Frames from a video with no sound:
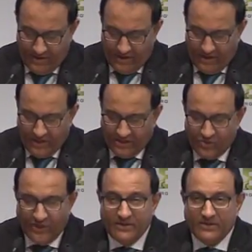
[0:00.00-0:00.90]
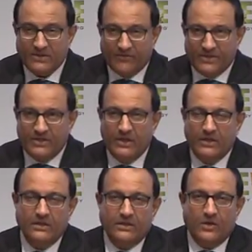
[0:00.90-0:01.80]
In
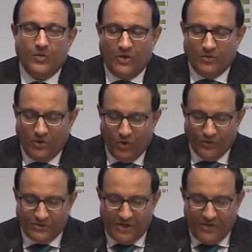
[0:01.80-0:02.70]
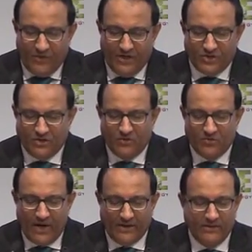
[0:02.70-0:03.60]
2017, we will host a regional
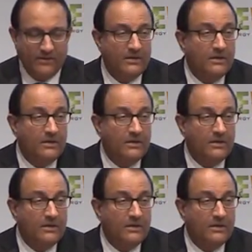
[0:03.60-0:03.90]
run